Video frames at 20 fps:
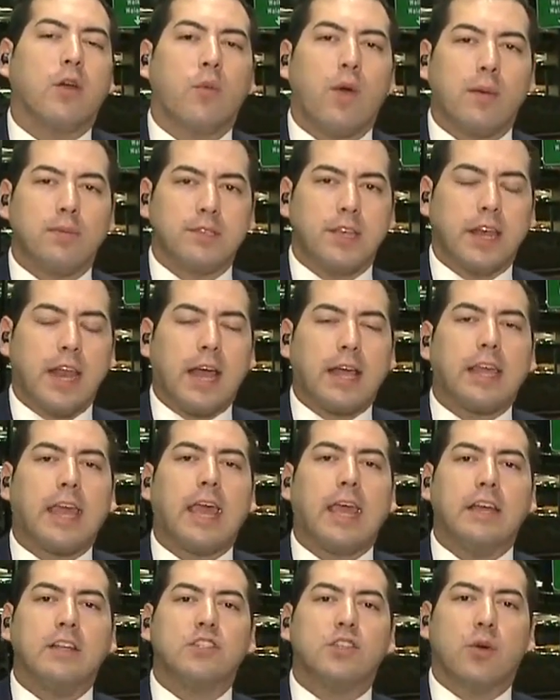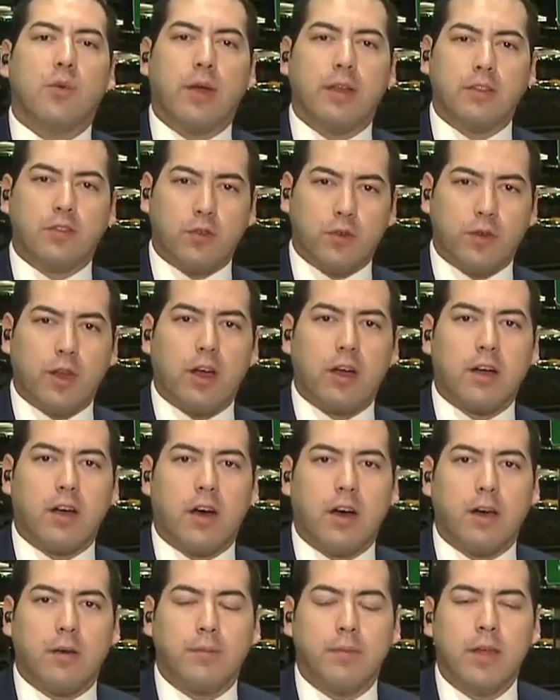on our website at
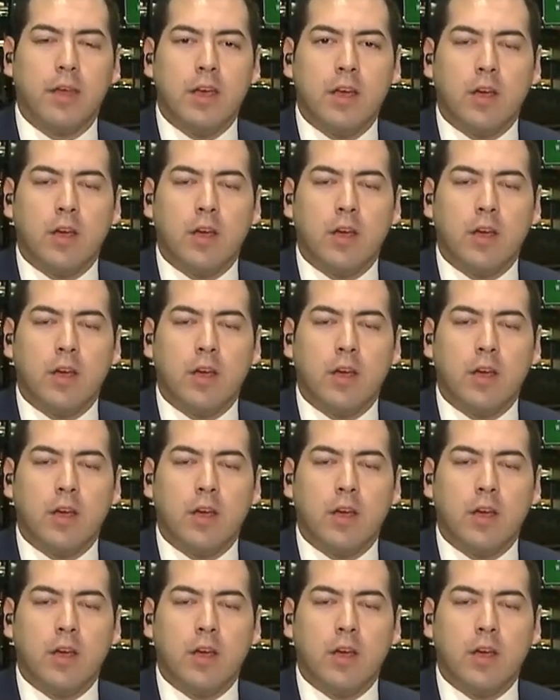KHON2.com.